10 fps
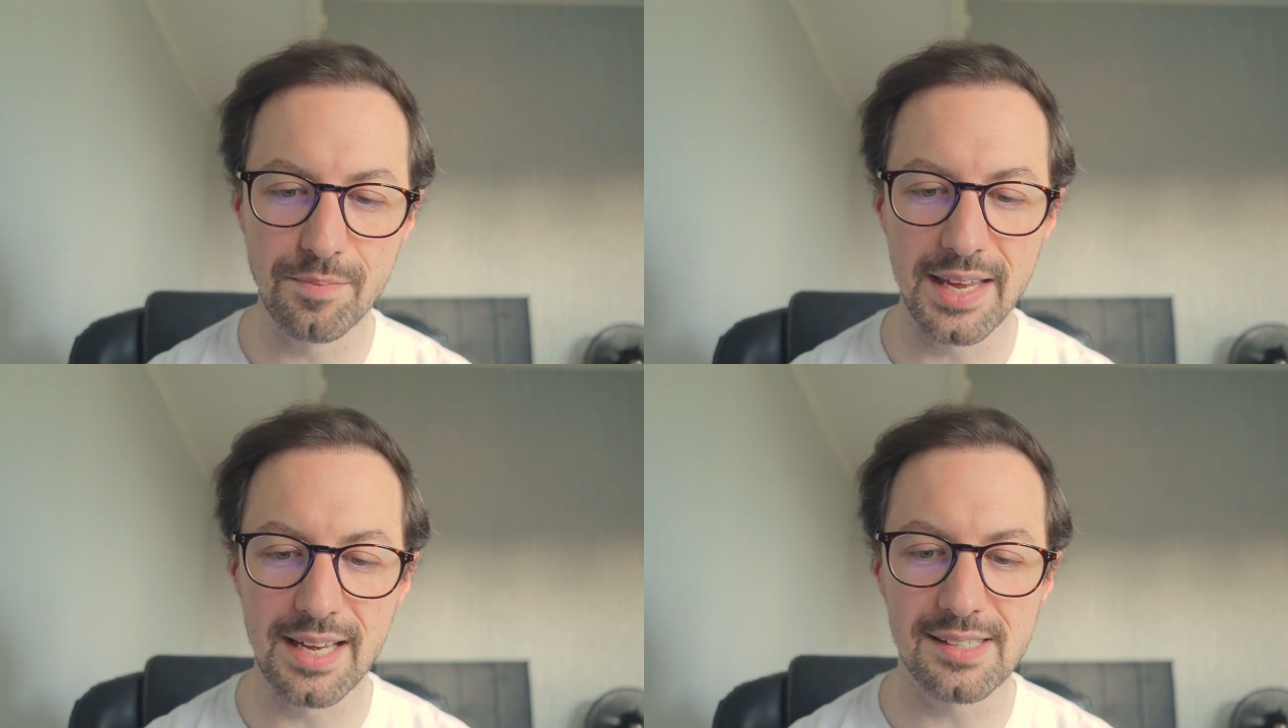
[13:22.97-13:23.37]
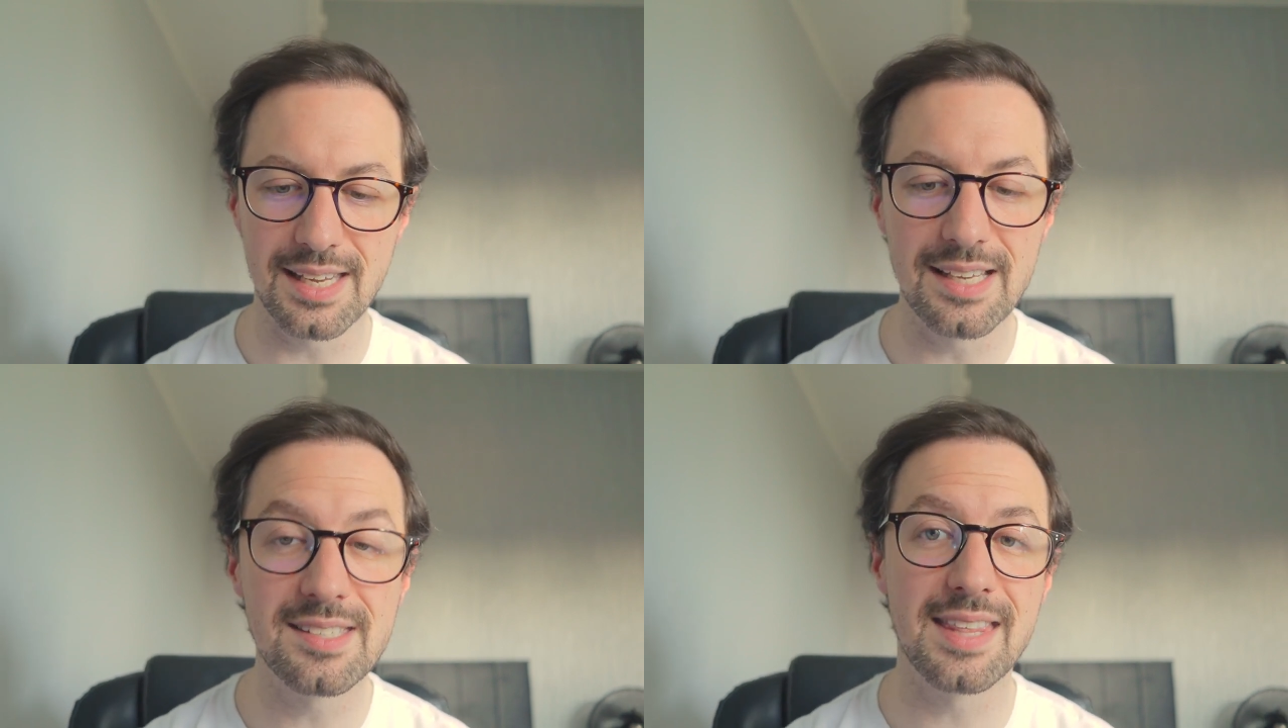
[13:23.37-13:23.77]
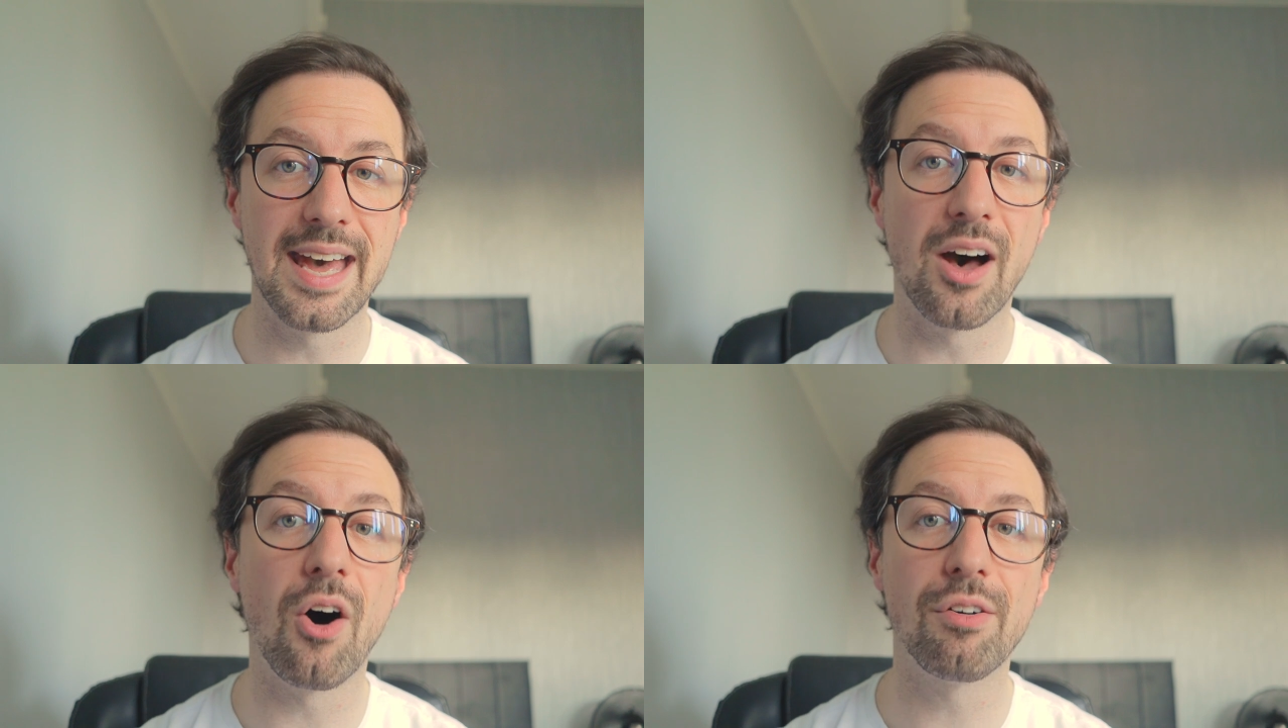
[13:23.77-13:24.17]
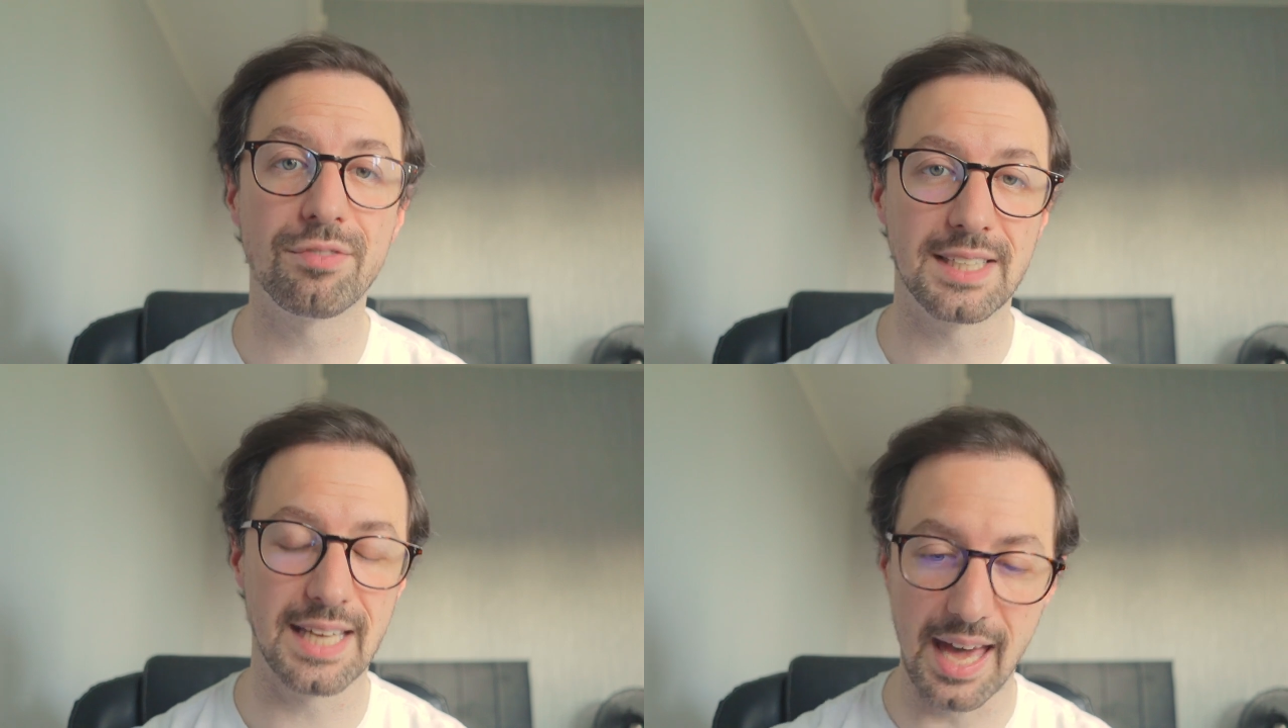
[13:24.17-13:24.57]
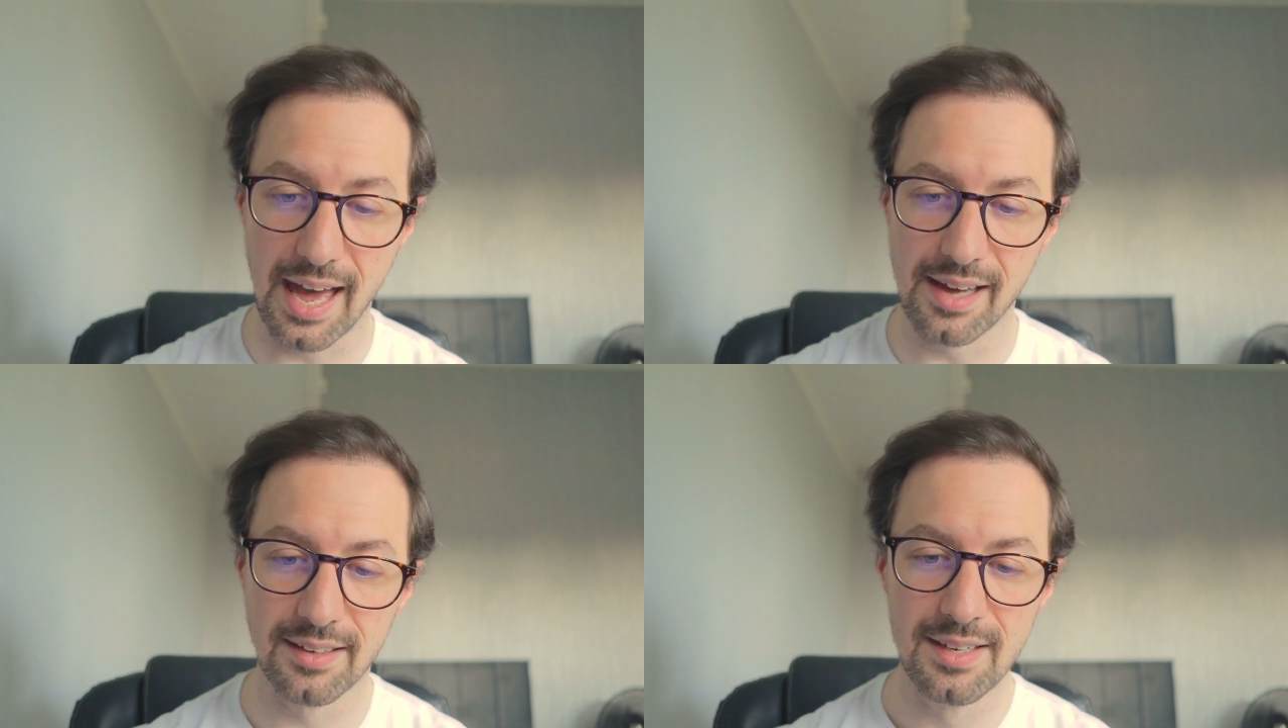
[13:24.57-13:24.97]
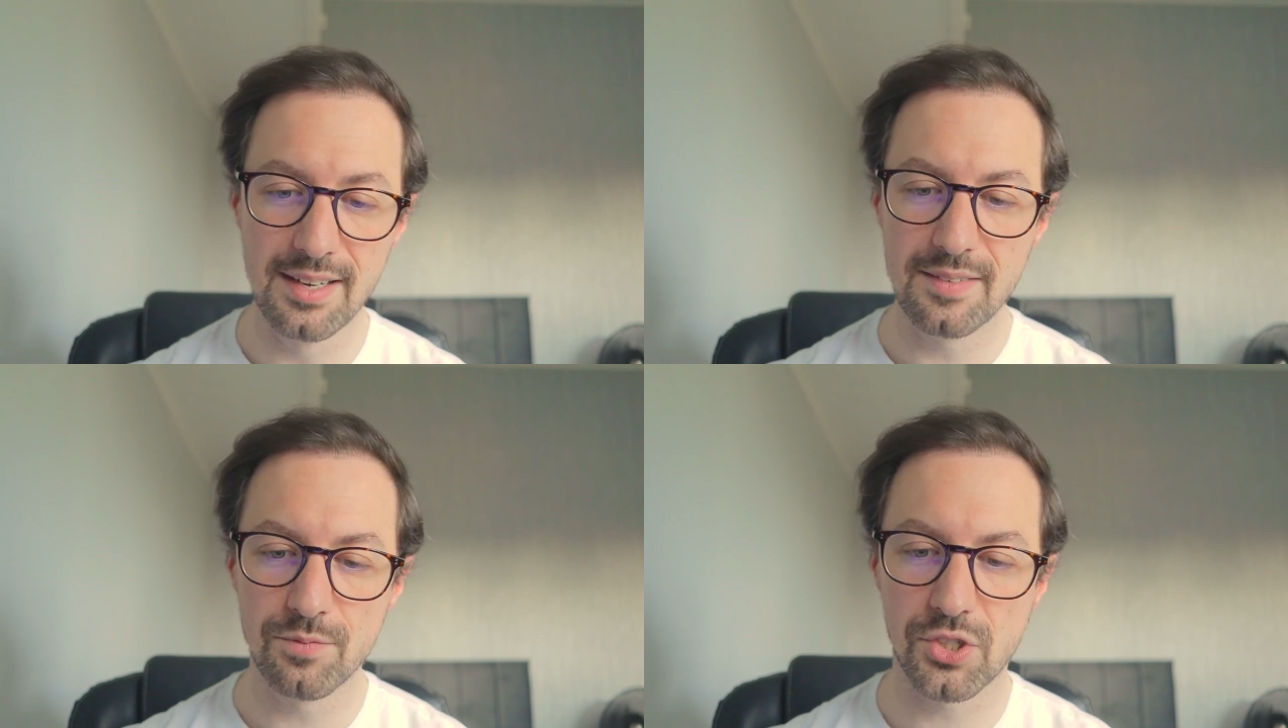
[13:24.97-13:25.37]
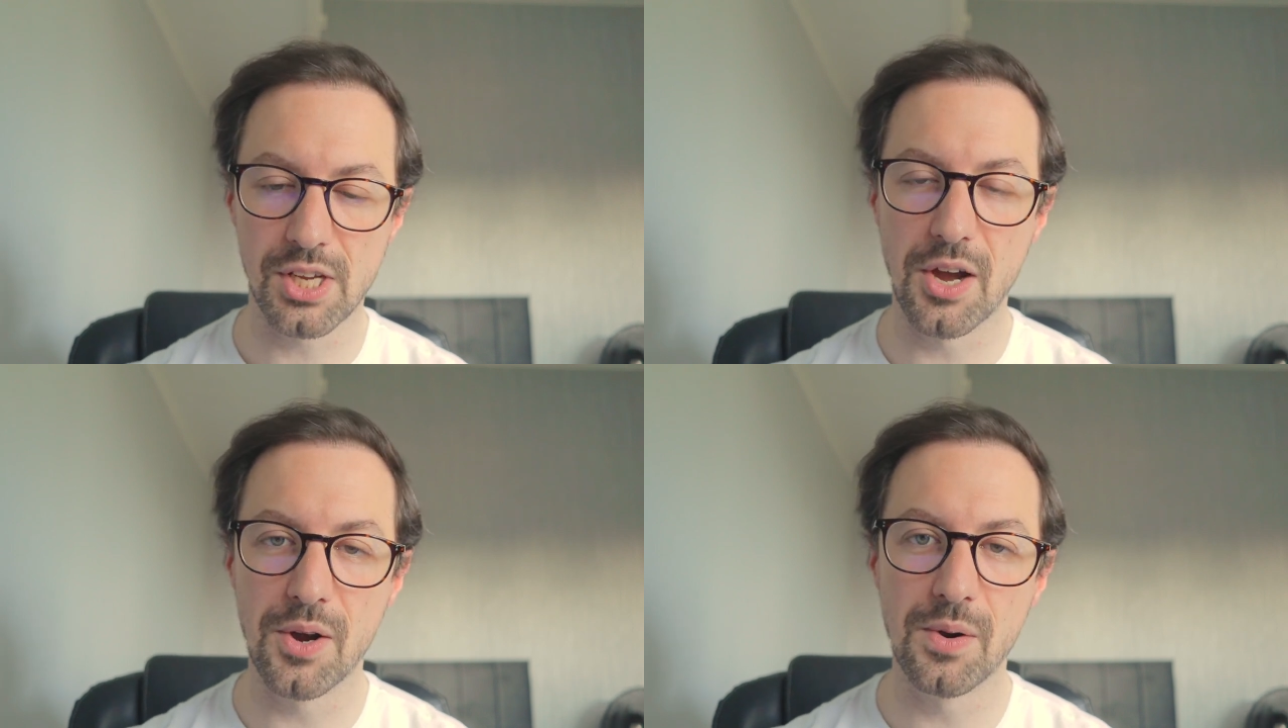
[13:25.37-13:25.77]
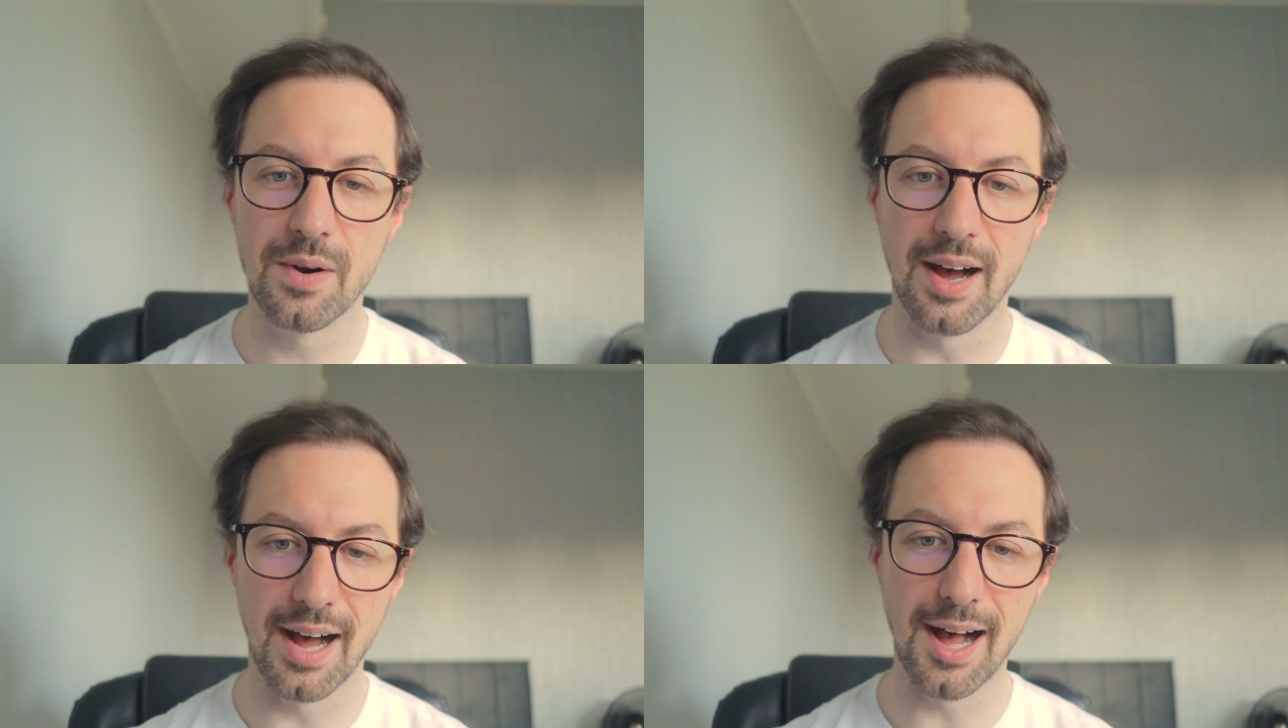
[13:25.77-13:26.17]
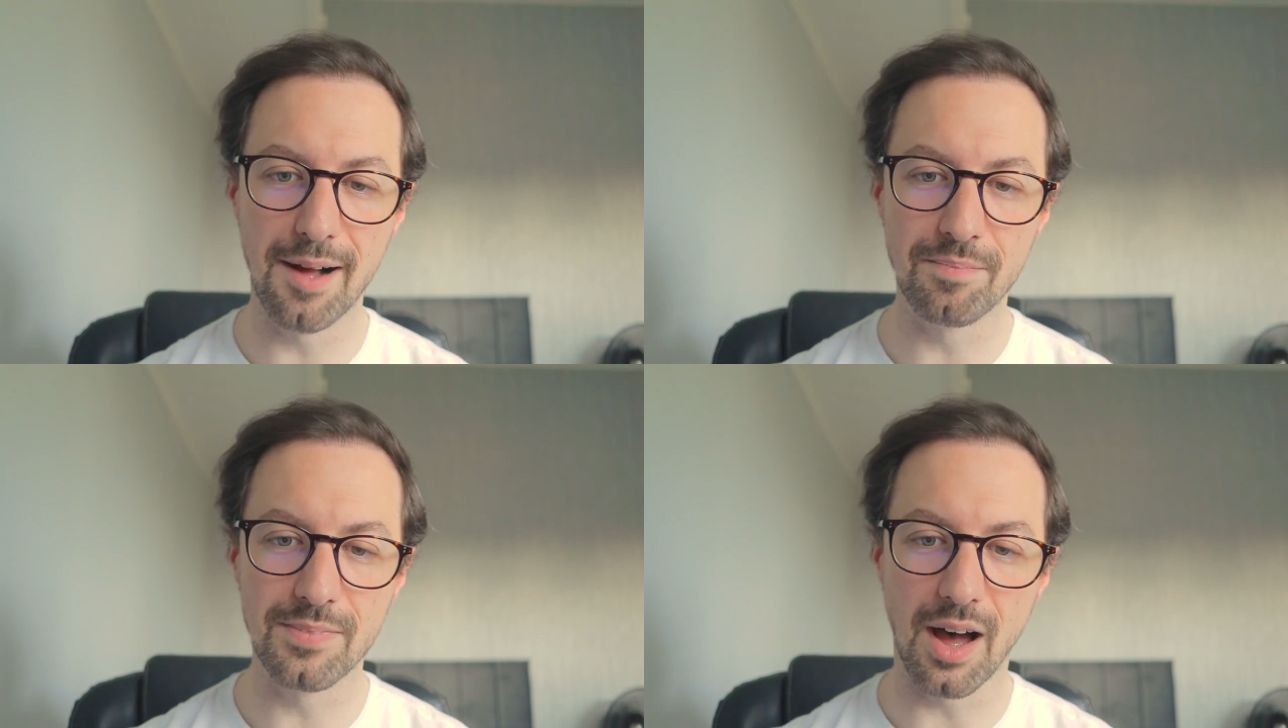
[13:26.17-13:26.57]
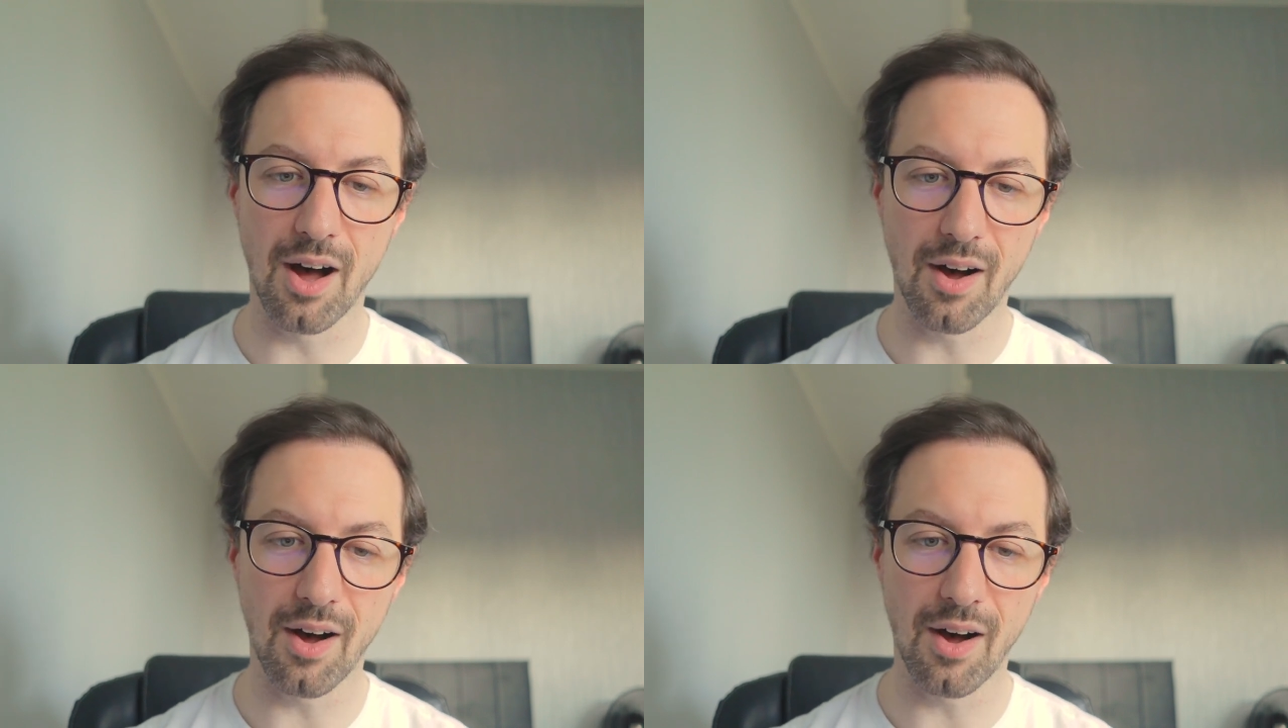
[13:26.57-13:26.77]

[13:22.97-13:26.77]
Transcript: is there aftercare? So I